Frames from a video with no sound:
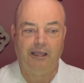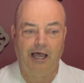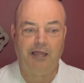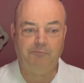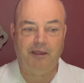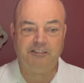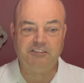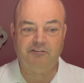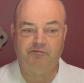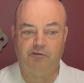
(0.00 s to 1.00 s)
God makes
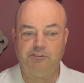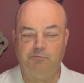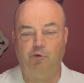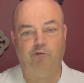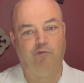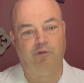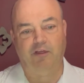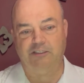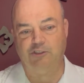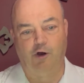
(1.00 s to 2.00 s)
the first move with
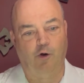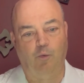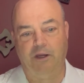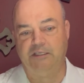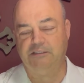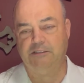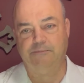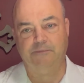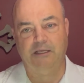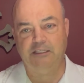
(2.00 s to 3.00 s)
us always.
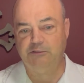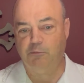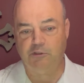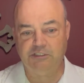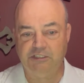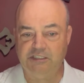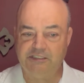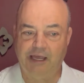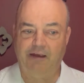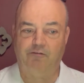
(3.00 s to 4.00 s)
His mercy
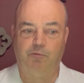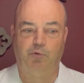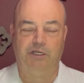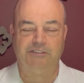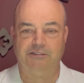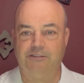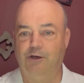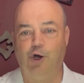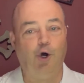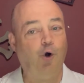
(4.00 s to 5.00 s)
is ever present.
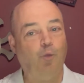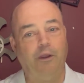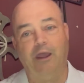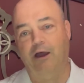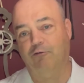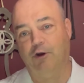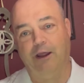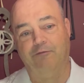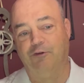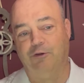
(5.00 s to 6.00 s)
All we ever
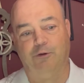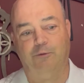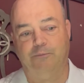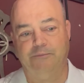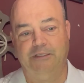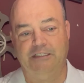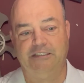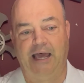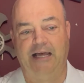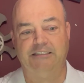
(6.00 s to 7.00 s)
have to do is
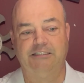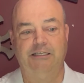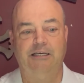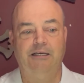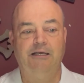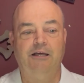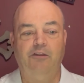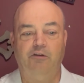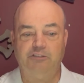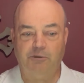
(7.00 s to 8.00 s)
ask.
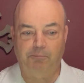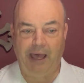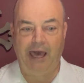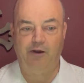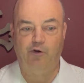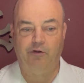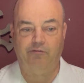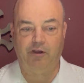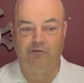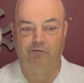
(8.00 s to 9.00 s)
There's a pattern
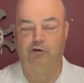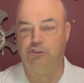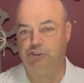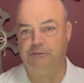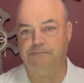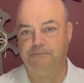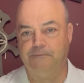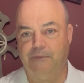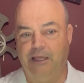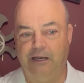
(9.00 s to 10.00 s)
of conversion,
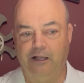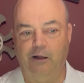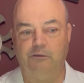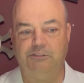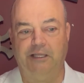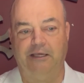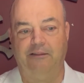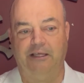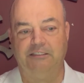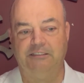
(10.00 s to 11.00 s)
and it goes like
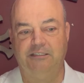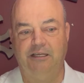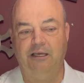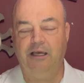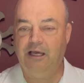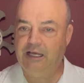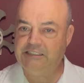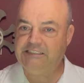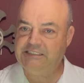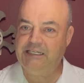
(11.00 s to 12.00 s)
this. A
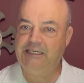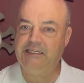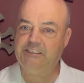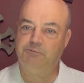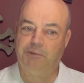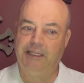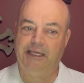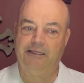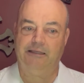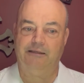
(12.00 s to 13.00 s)
seed is
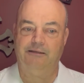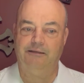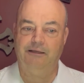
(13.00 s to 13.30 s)
planted,